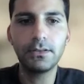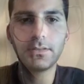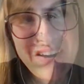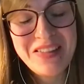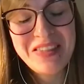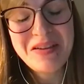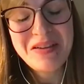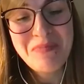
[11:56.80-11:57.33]
I
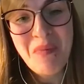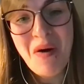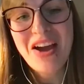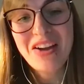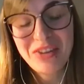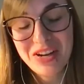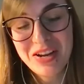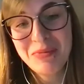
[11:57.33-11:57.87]
think
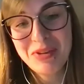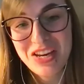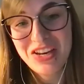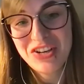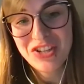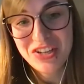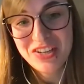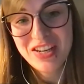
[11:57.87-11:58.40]
my
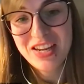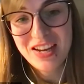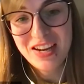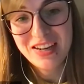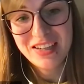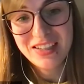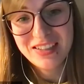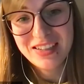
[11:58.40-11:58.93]
recommendation
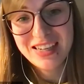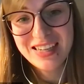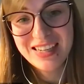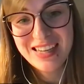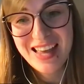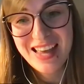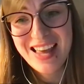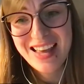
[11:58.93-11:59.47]
here,
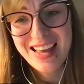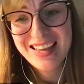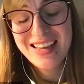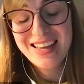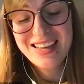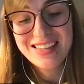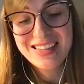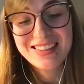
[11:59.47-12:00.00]

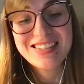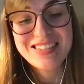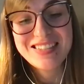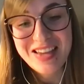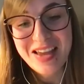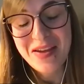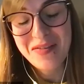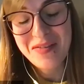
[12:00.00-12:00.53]
the
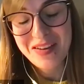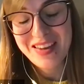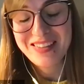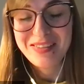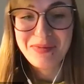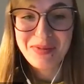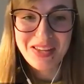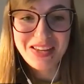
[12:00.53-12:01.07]
same
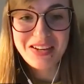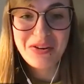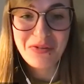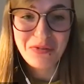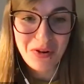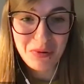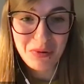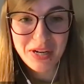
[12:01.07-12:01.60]
at the beginning
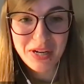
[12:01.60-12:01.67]
of our